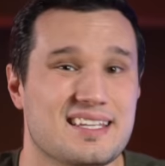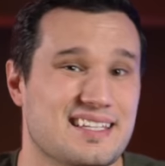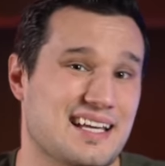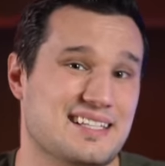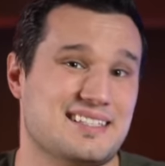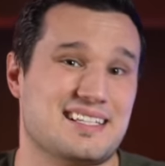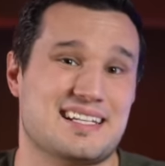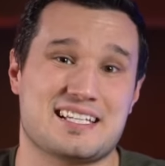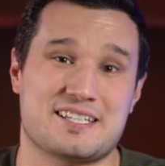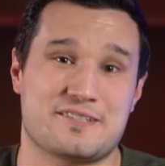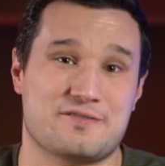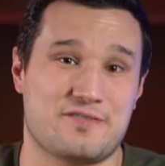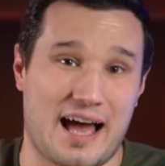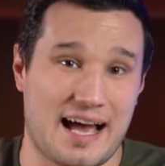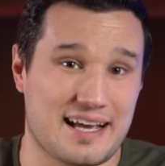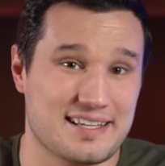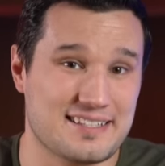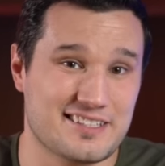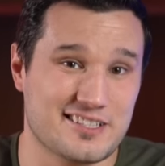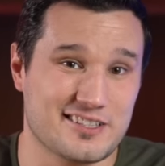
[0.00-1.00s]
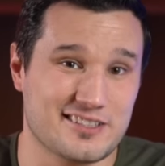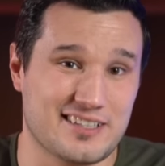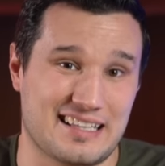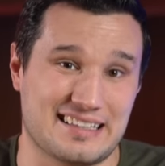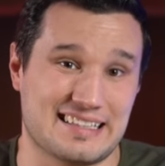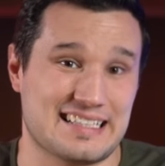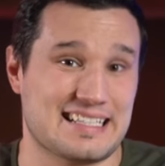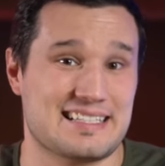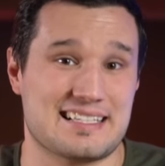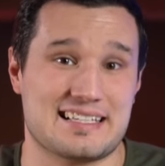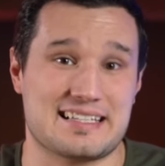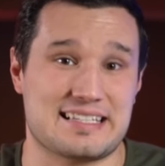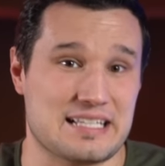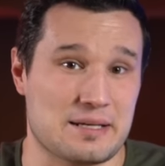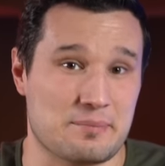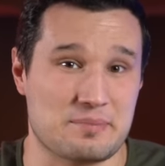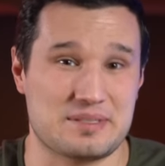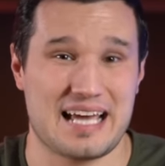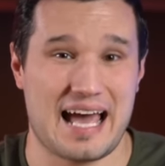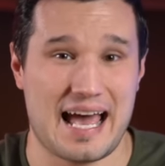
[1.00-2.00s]
Yes, it is faster, at least in
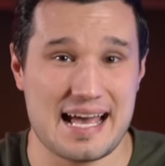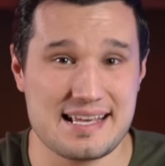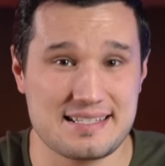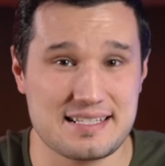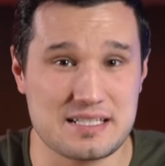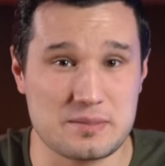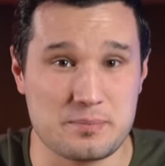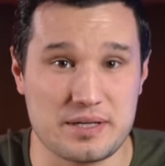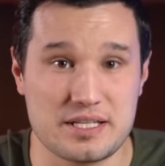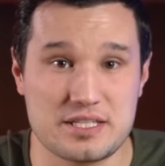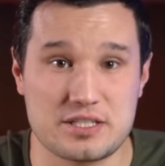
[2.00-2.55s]
some tasks, but